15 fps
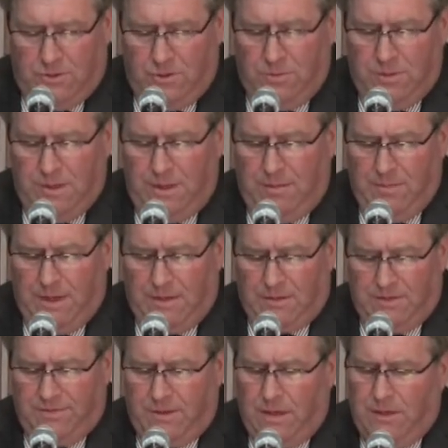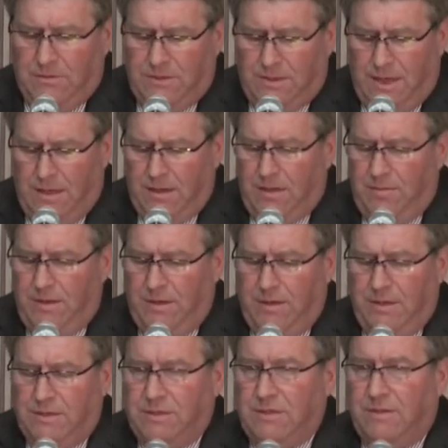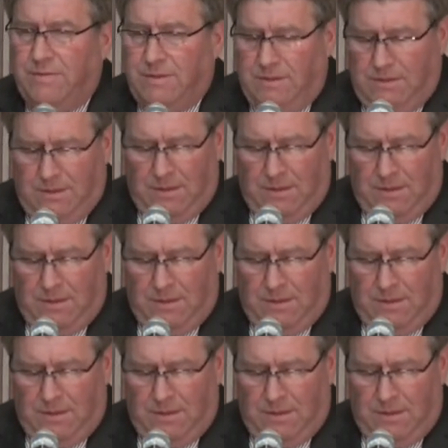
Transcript: Jubilee Medals for Outstanding Community Service,